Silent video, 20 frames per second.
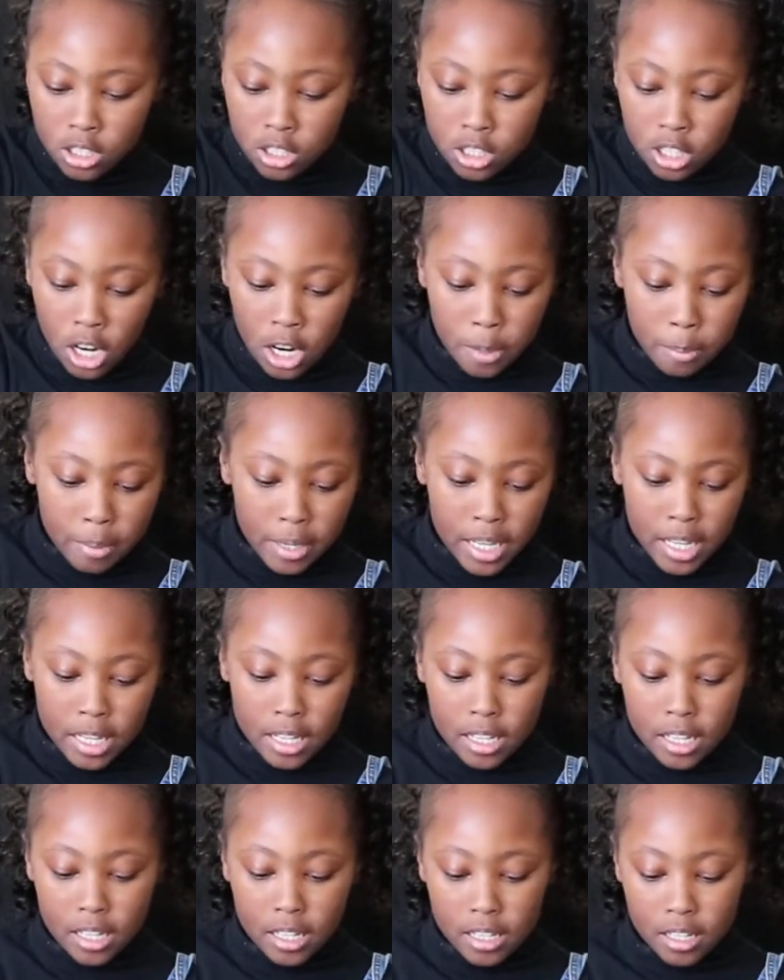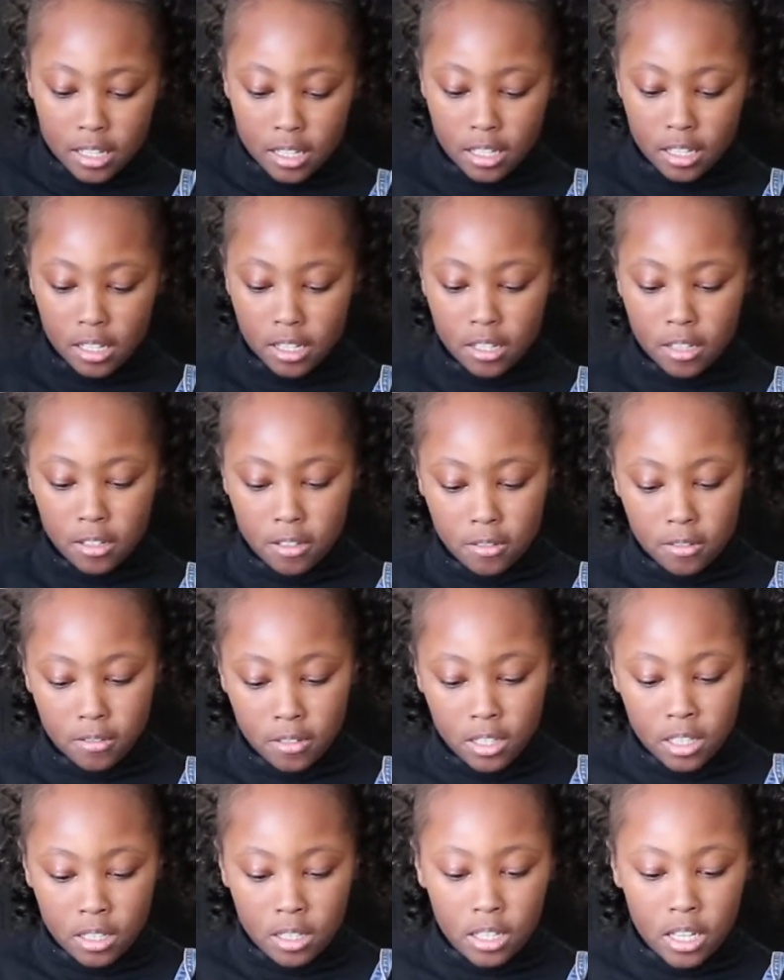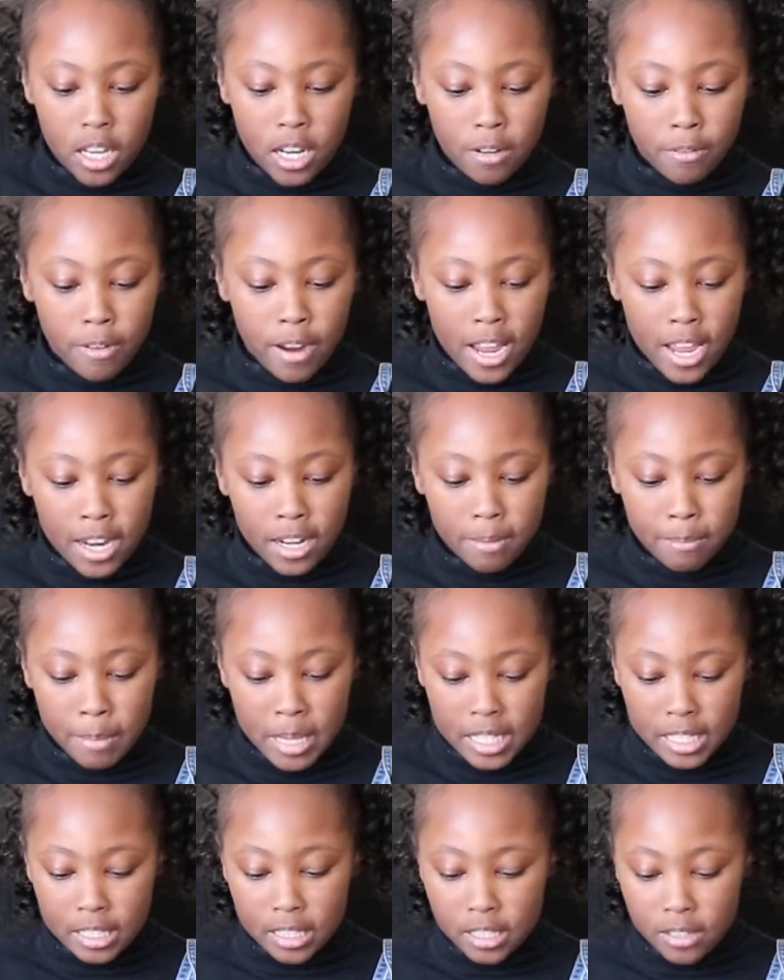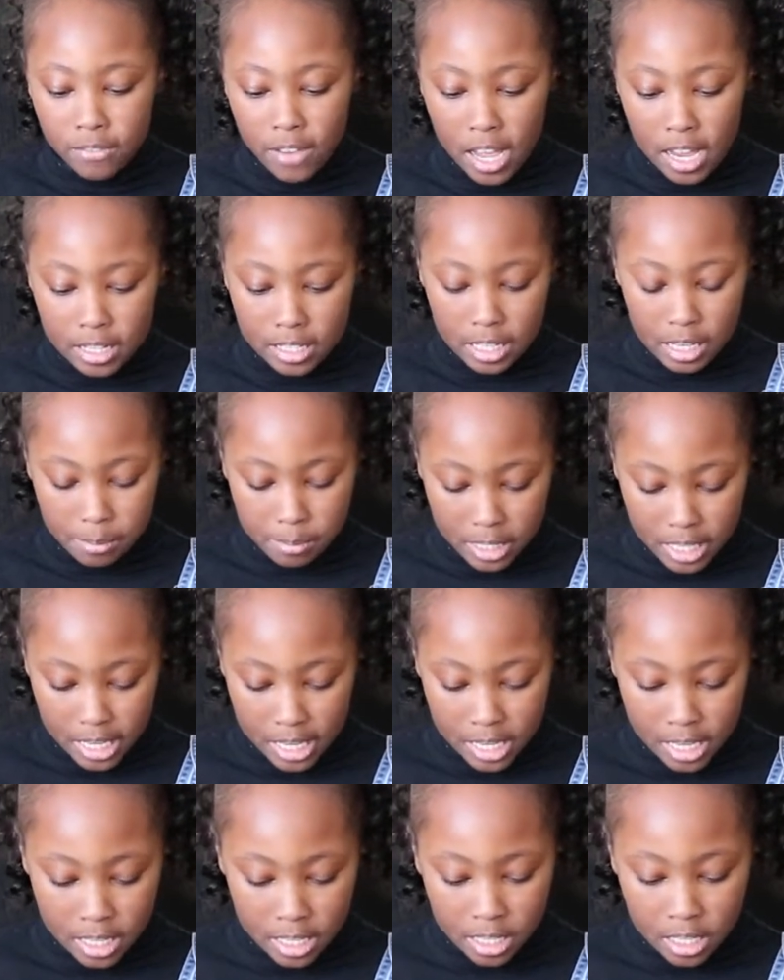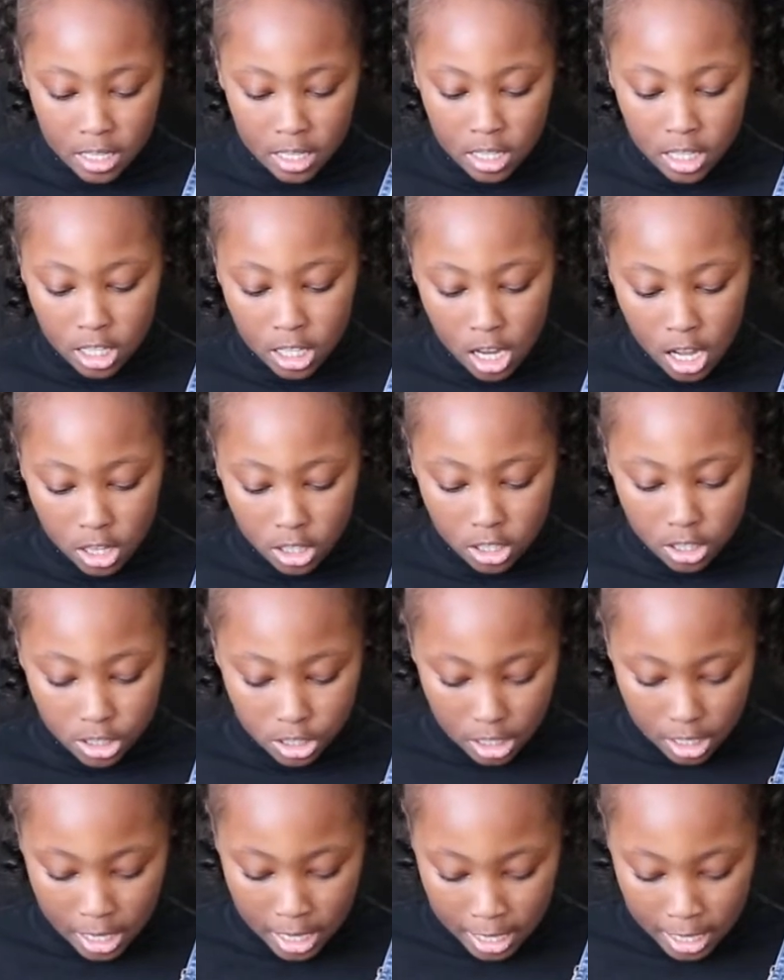dark pink, and red, basically Valentine Day colors.